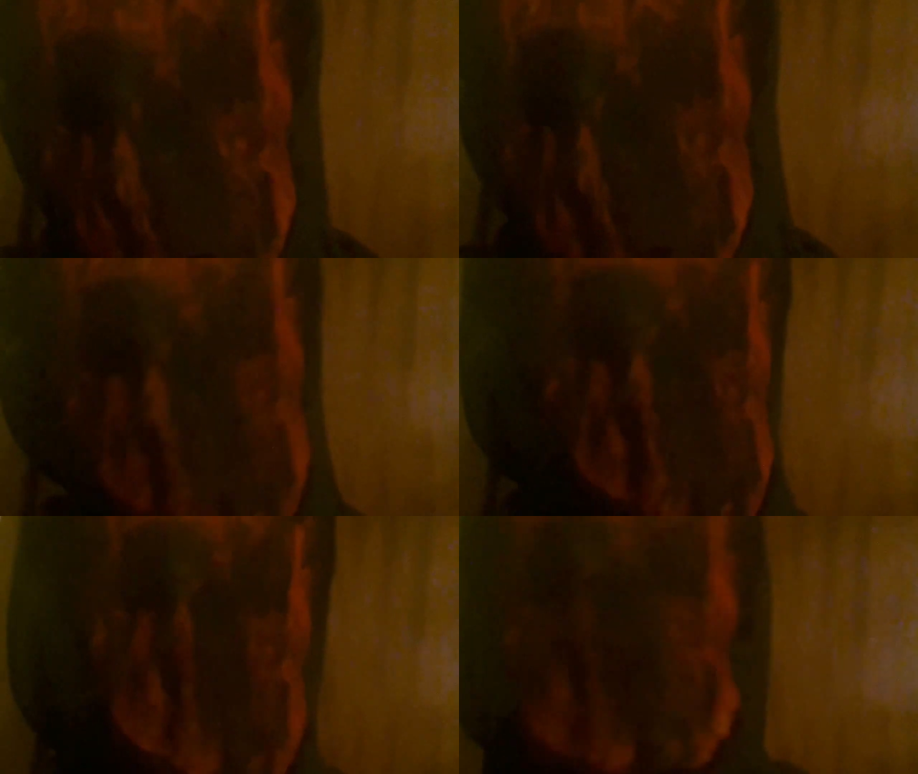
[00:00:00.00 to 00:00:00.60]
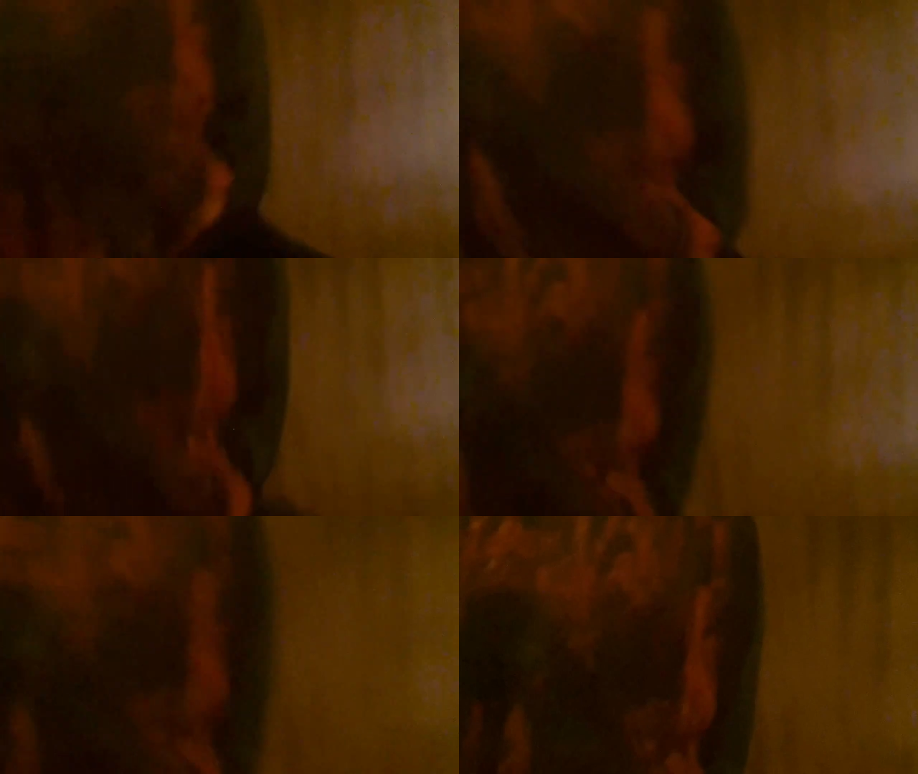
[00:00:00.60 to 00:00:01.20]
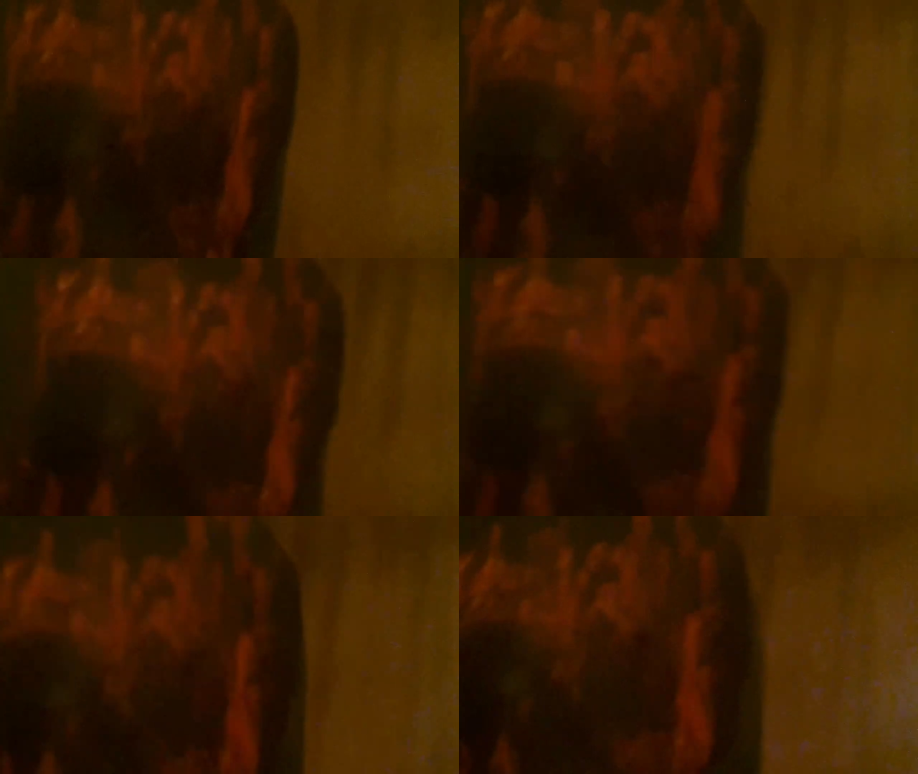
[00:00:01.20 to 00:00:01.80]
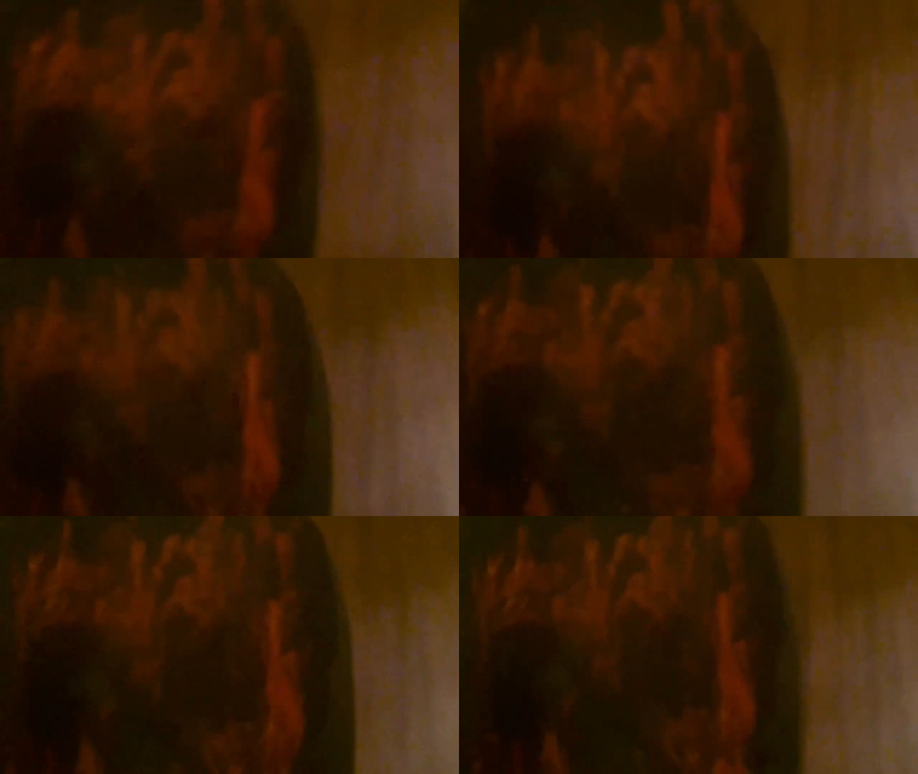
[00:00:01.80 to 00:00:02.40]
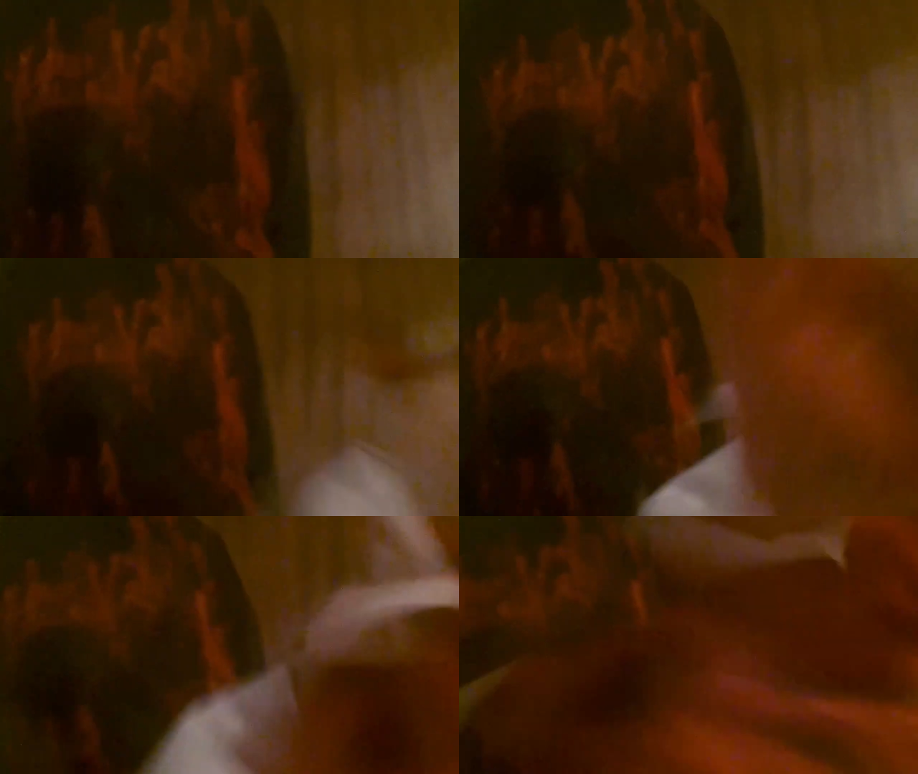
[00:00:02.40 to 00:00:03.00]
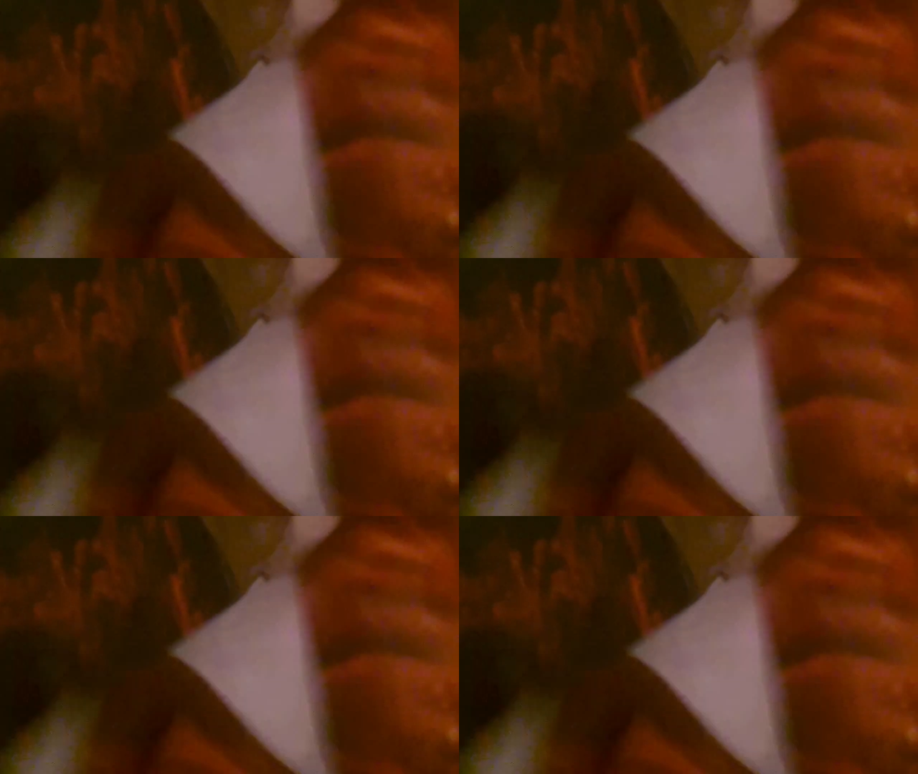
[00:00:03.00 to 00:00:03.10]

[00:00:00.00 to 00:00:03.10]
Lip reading: [unreadable: no face in view]